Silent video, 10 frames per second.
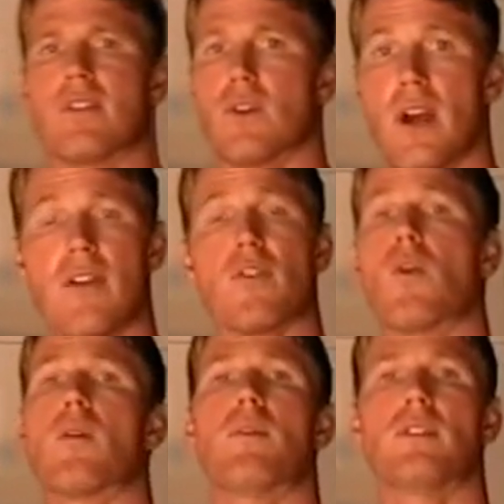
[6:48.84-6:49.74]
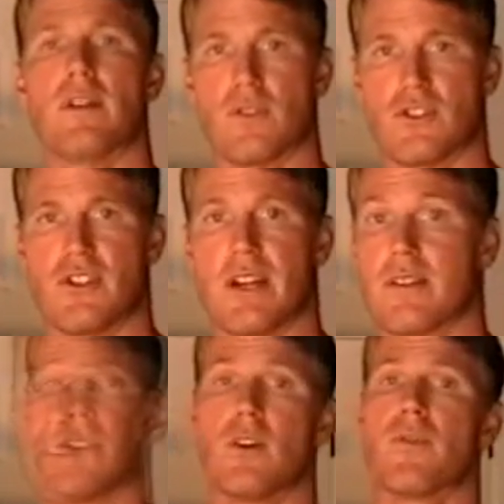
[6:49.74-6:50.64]
So have your hormone levels
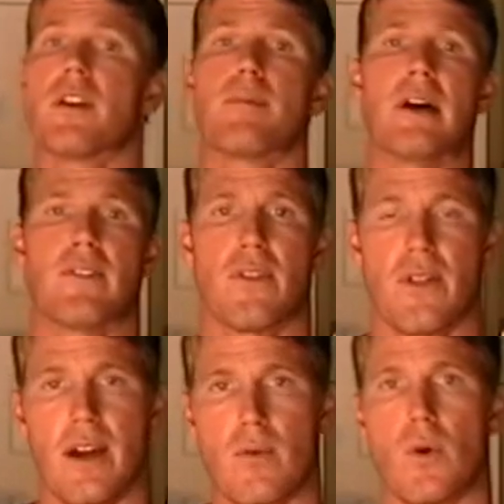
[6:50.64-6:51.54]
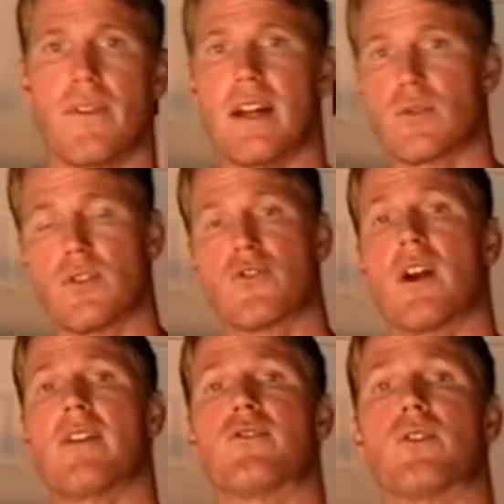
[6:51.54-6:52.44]
checked. And don't forget about the thyroid. That's what
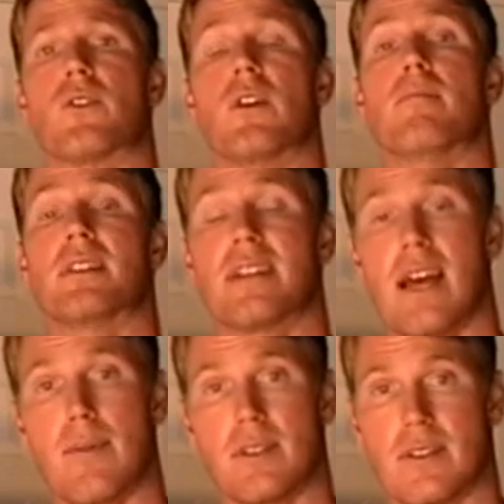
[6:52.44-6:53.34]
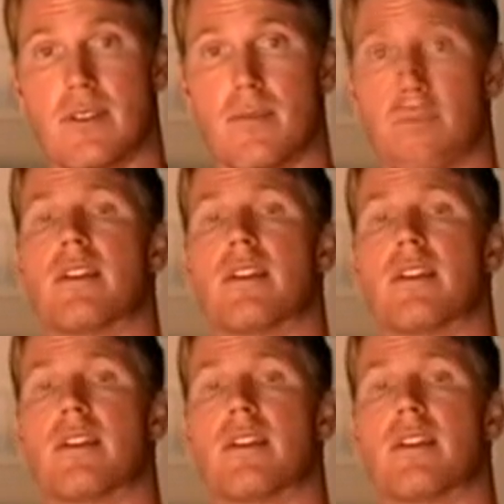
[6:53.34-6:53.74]
drives your metabolism.